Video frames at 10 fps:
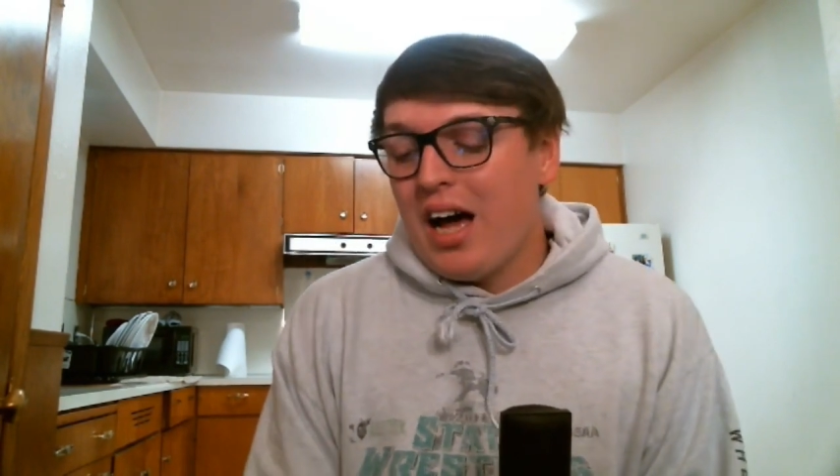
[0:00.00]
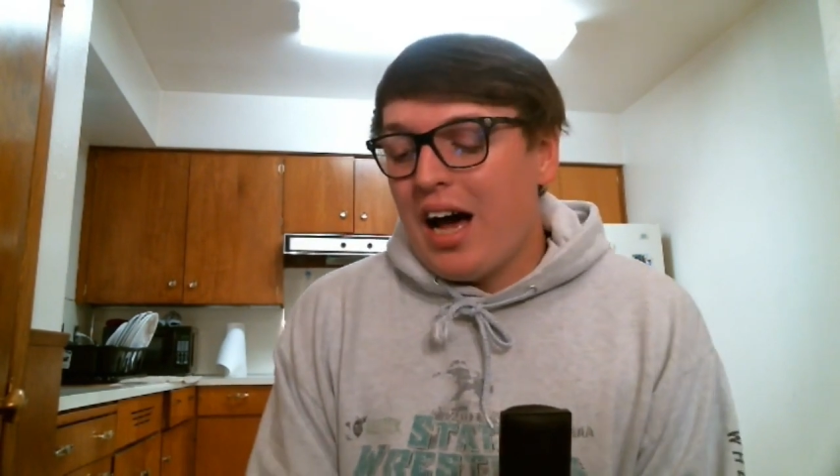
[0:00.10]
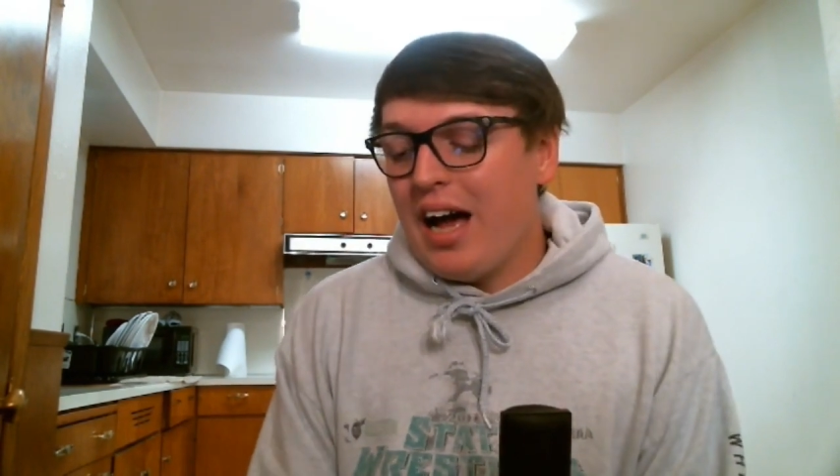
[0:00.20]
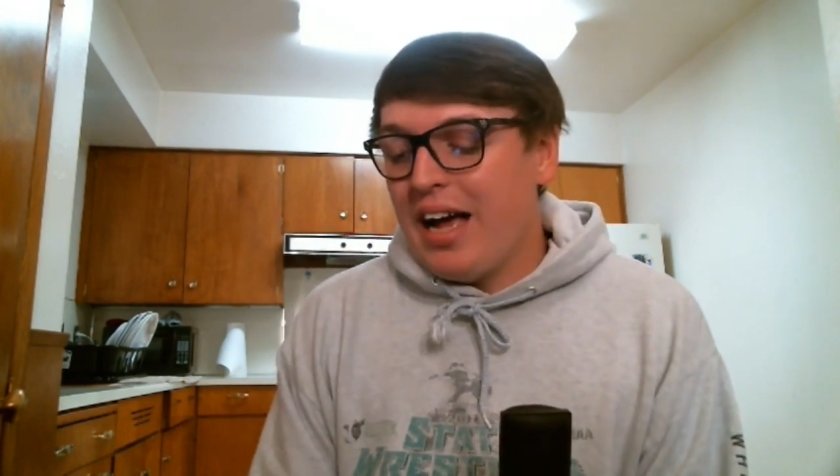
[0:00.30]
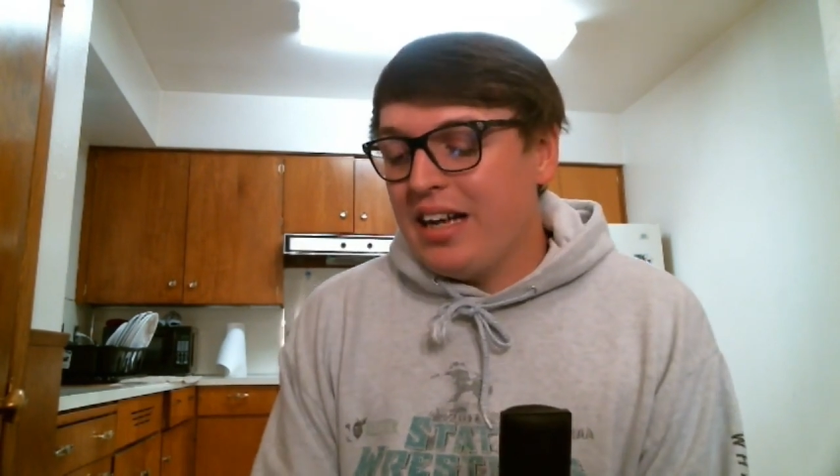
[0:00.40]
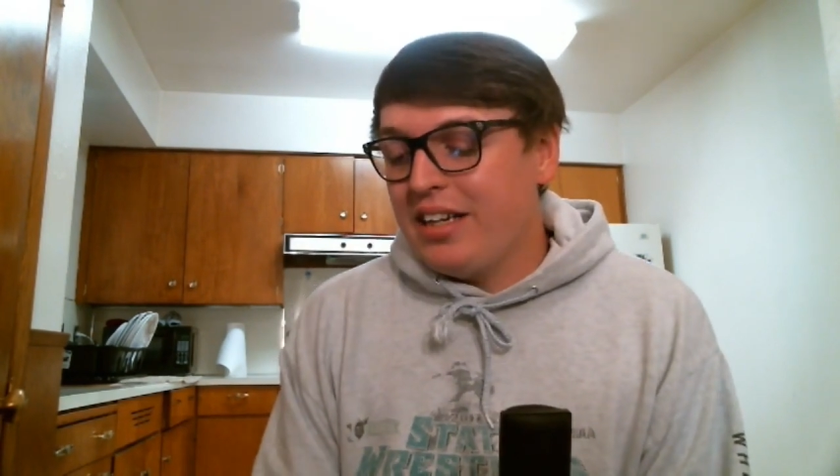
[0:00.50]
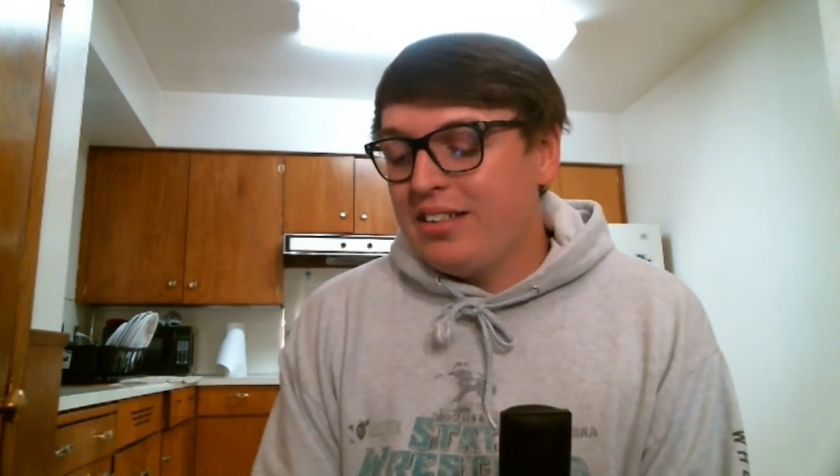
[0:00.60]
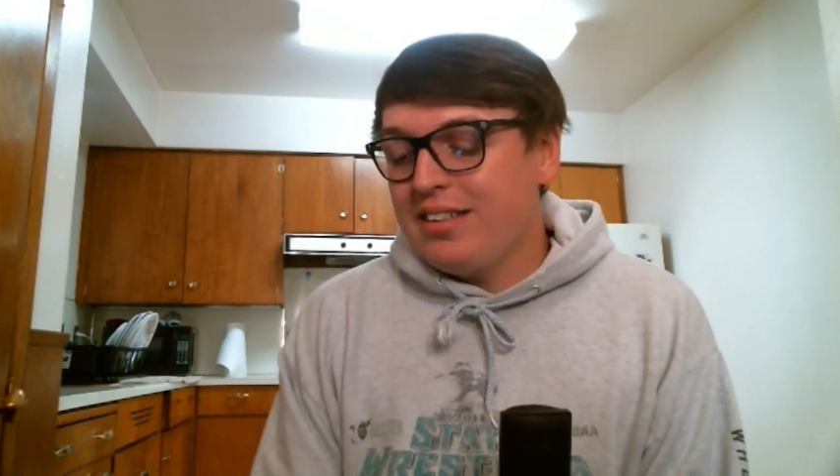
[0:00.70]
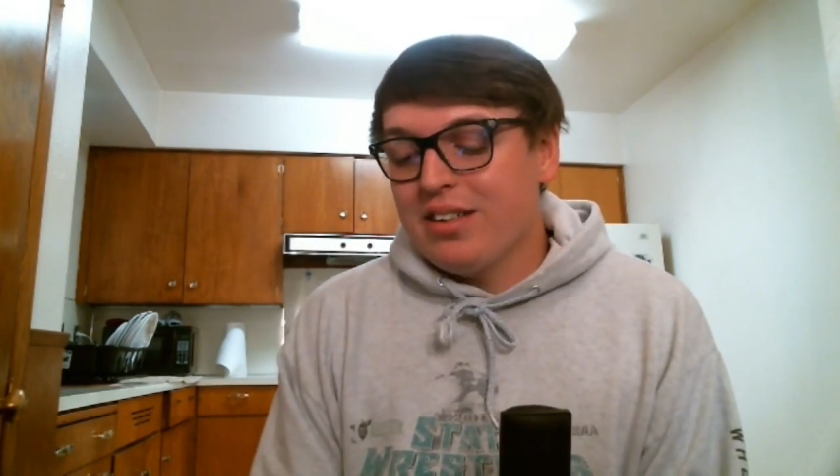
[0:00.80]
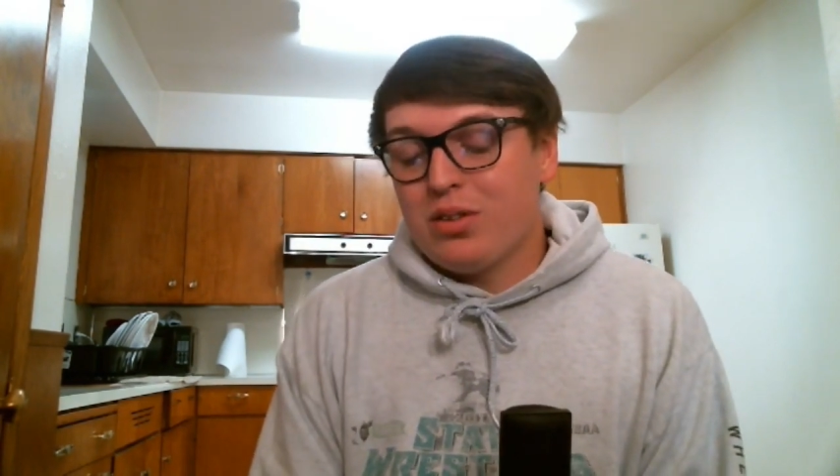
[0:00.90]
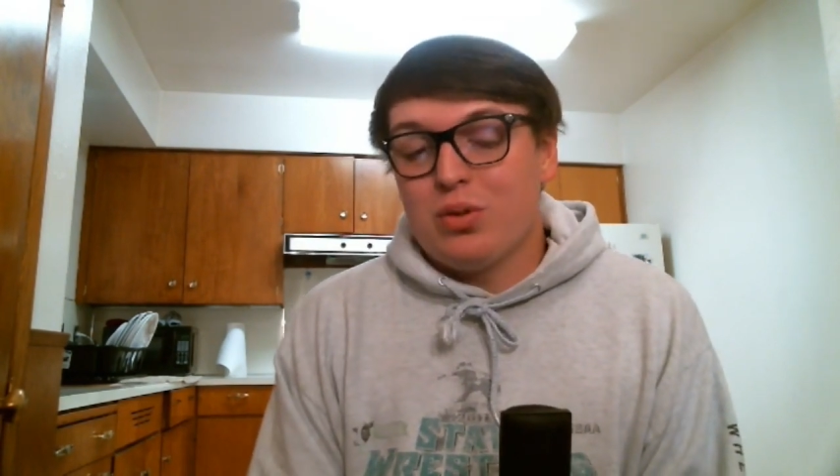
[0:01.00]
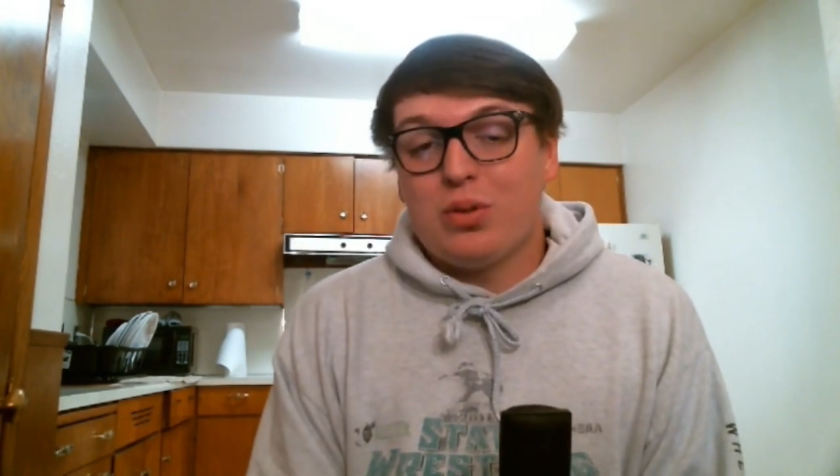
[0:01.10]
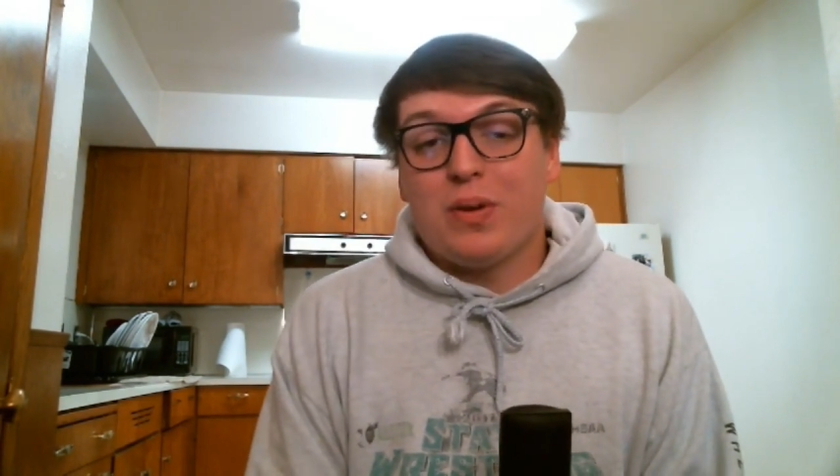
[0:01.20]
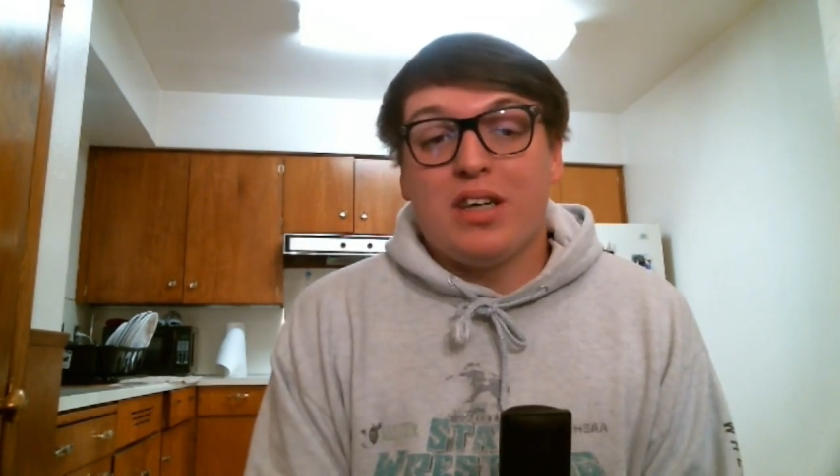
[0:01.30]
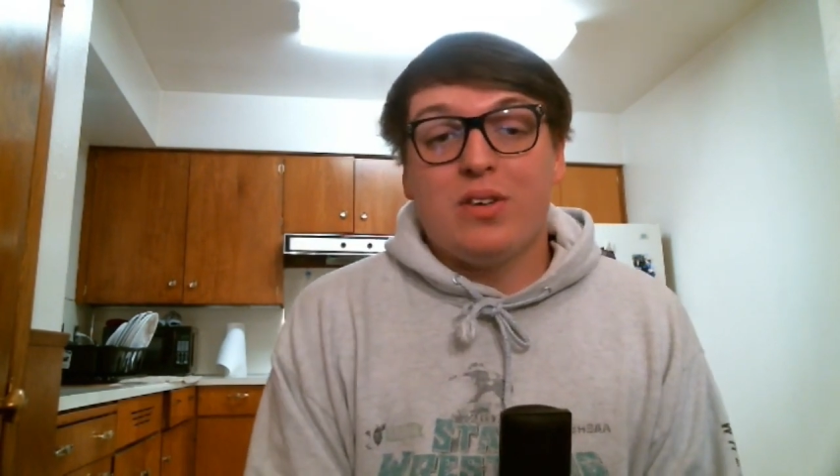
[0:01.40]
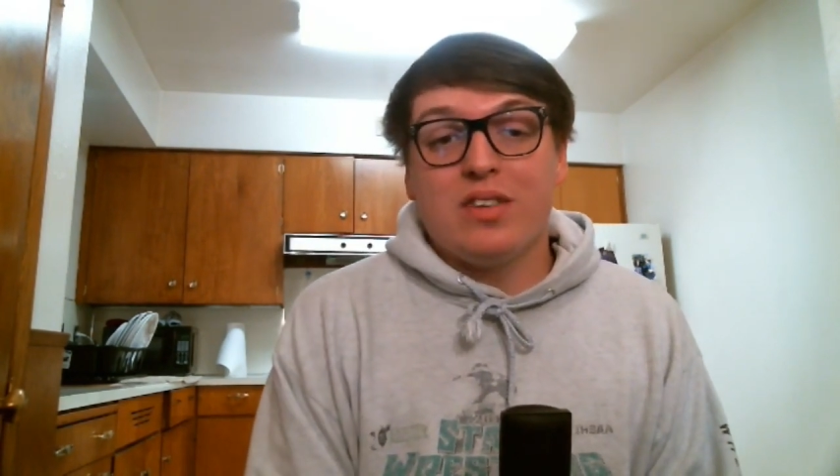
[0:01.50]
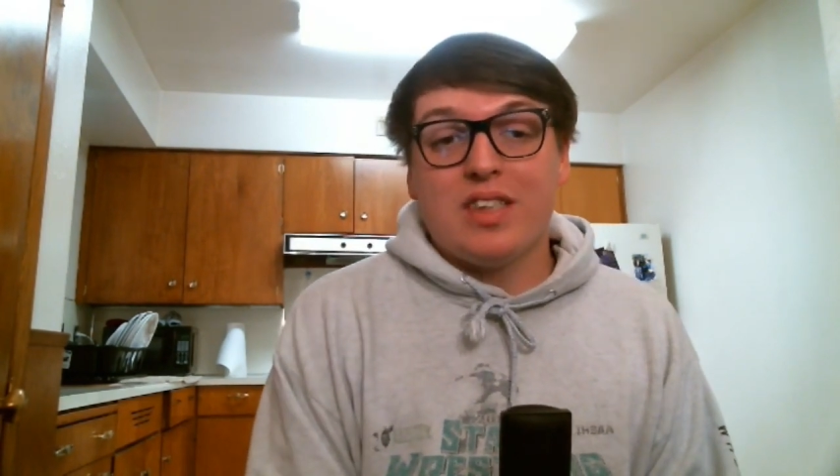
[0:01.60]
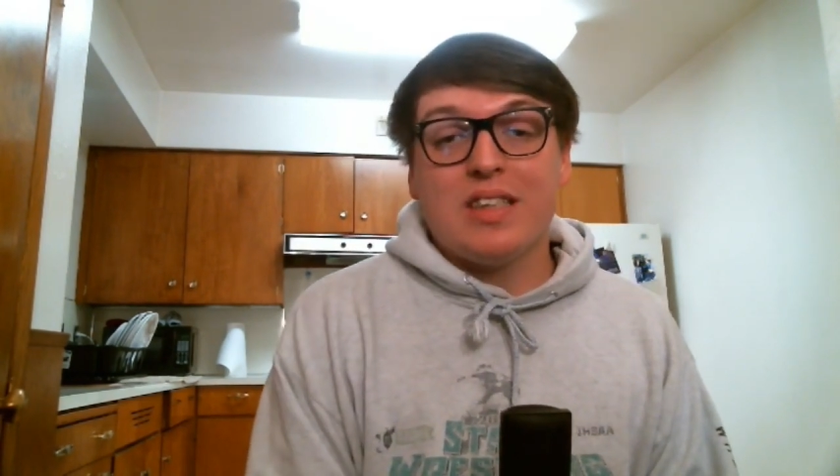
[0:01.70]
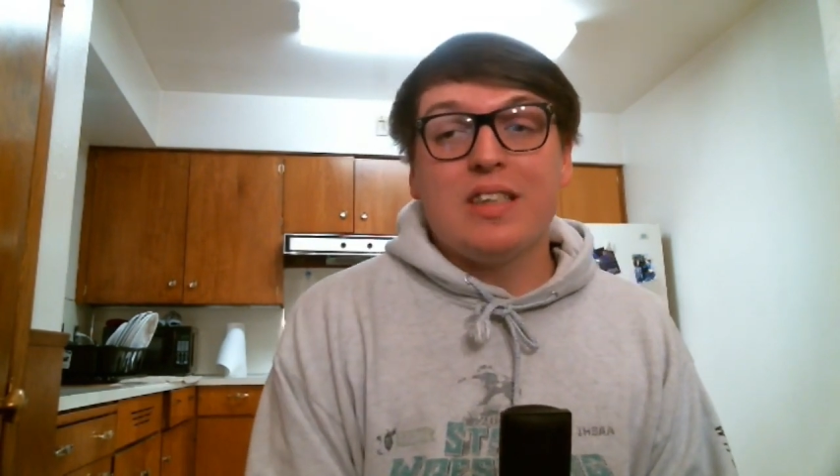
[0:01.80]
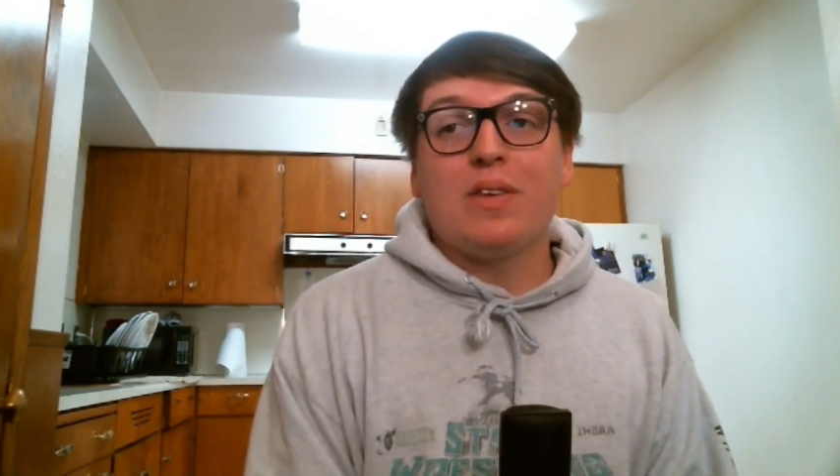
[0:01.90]
uh, and he still threw
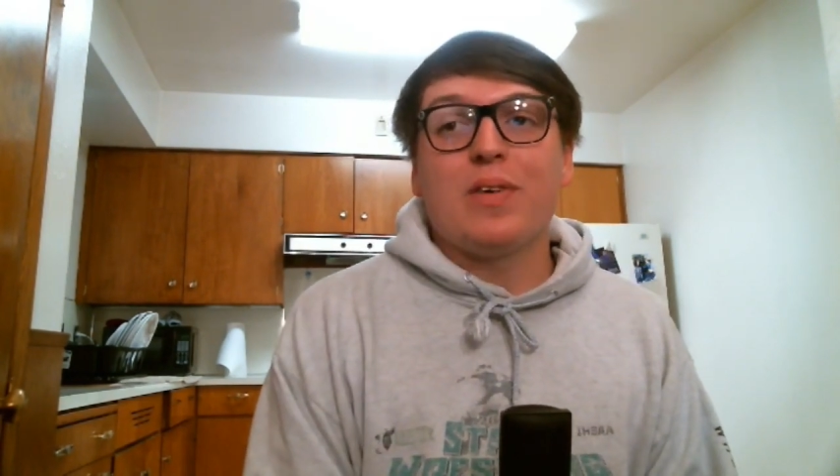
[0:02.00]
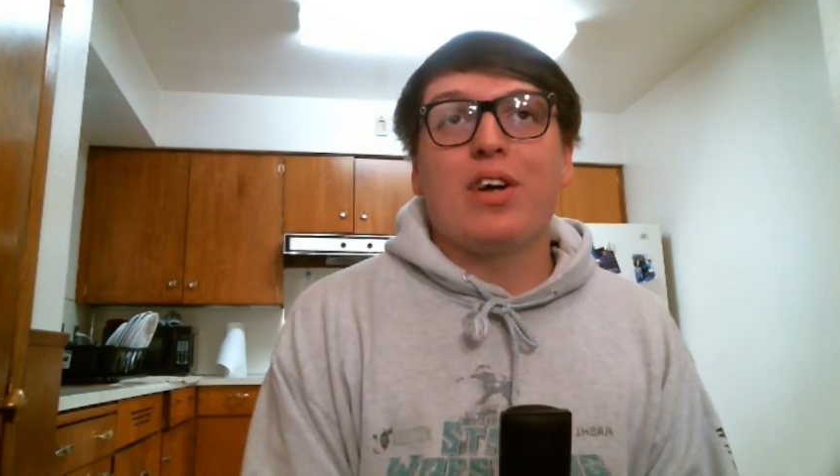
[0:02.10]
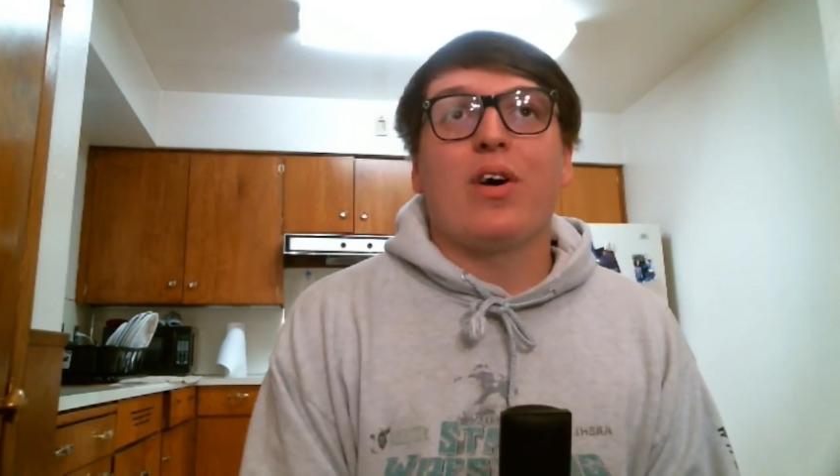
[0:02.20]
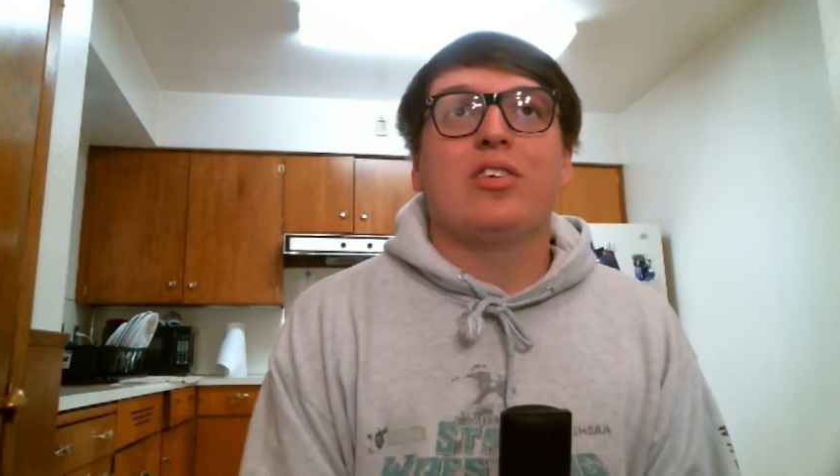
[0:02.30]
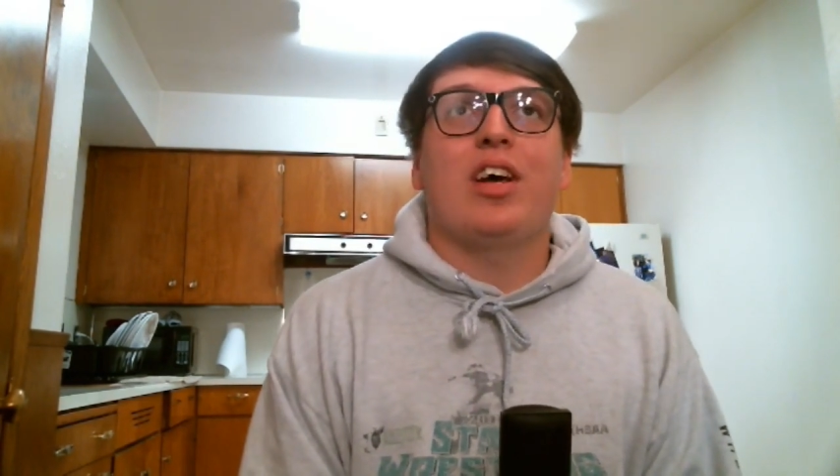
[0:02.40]
363 yards,